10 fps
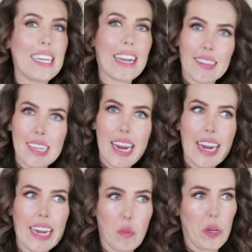the next
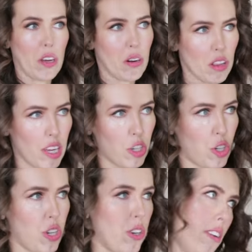day, we go to
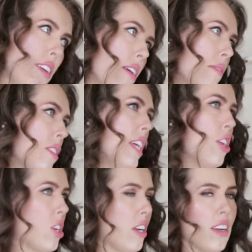lunch, good
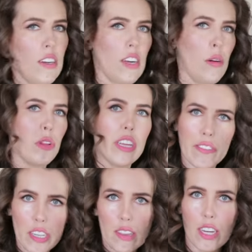conversation, I'm
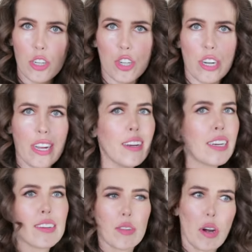leaving lunch
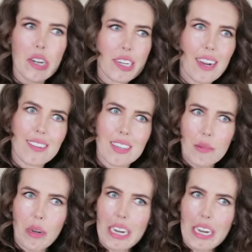and he's already texting